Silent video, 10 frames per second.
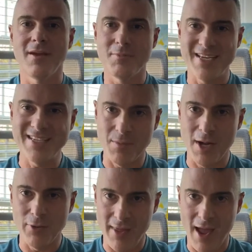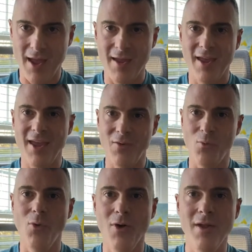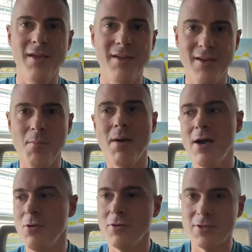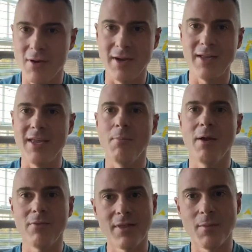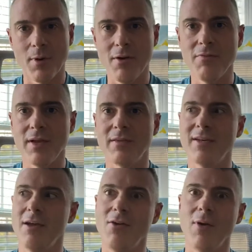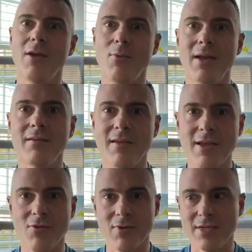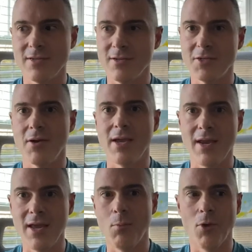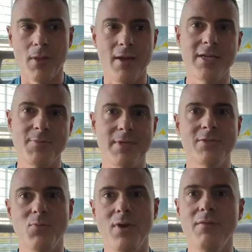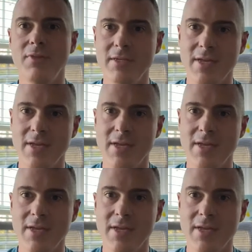obsess about that and worry about trying to keep everything perfect and, oh, I don't want to take a risk and try and add more clients because what if